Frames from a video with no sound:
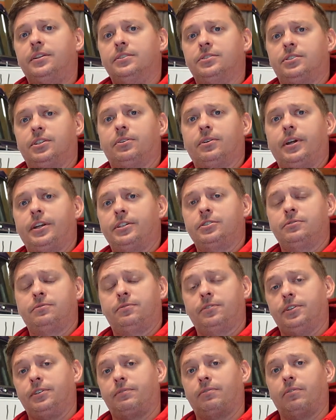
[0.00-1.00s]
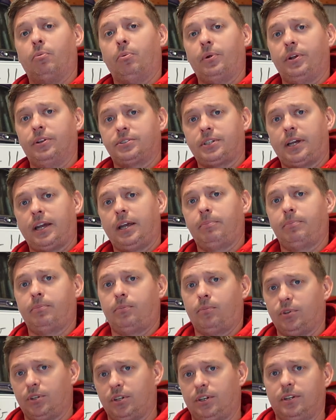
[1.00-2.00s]
consideration for a different wheel type
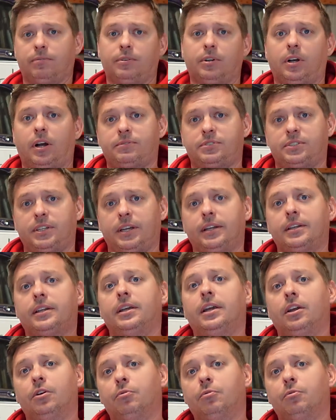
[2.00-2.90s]
with a different offset,